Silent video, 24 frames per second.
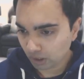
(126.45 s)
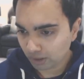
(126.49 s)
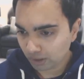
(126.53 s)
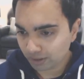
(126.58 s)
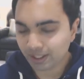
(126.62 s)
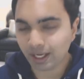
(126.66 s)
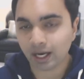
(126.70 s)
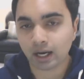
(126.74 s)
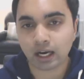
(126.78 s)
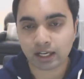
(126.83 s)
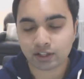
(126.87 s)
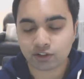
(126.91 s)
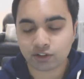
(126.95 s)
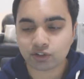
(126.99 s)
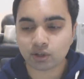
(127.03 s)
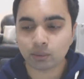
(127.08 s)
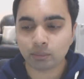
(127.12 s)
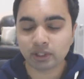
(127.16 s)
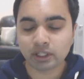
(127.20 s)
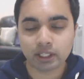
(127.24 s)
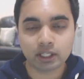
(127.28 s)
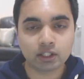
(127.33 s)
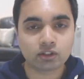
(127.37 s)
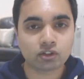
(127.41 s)
yeah, and
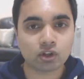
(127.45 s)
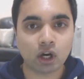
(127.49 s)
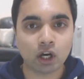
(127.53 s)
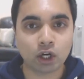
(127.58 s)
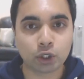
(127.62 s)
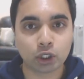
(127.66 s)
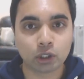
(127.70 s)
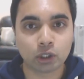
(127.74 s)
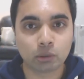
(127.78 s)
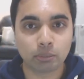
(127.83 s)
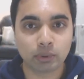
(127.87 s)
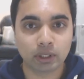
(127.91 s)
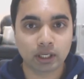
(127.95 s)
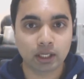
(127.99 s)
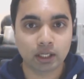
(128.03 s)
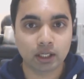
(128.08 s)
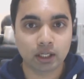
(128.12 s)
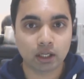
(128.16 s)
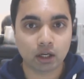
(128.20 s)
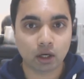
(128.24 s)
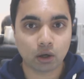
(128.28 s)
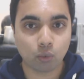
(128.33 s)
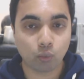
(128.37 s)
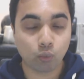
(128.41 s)
some of these are going to
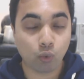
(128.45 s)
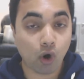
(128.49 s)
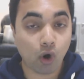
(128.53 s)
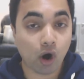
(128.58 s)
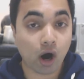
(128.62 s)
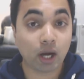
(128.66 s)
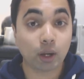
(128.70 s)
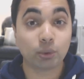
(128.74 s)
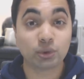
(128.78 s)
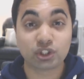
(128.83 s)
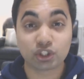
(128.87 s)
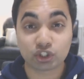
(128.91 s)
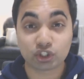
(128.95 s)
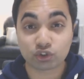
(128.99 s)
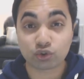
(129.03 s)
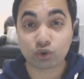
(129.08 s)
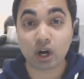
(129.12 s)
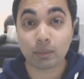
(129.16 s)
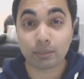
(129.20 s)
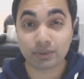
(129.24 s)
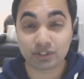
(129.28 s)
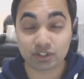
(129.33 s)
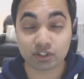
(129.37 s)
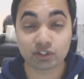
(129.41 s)
be what I would
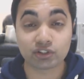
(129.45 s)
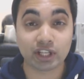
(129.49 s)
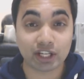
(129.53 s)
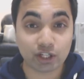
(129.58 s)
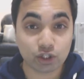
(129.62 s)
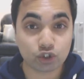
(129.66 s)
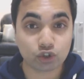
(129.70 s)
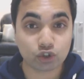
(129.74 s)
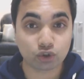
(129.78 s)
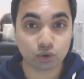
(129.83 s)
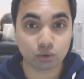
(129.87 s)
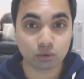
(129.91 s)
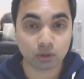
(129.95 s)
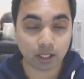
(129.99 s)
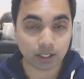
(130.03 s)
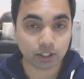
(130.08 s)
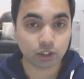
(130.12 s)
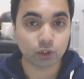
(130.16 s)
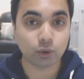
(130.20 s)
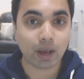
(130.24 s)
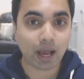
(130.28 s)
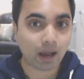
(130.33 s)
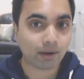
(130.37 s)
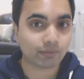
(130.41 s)
describe as essential,
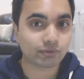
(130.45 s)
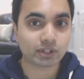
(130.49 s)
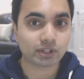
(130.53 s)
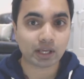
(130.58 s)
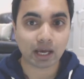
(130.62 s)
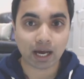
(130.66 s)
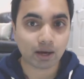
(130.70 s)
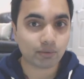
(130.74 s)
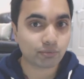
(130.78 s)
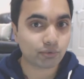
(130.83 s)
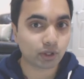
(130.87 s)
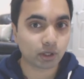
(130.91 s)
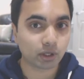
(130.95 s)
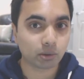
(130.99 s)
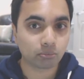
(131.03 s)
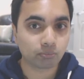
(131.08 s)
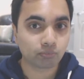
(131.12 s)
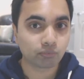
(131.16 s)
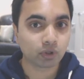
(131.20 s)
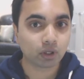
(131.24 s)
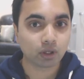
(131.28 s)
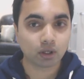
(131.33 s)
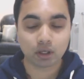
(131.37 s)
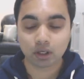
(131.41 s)
like you have to have them.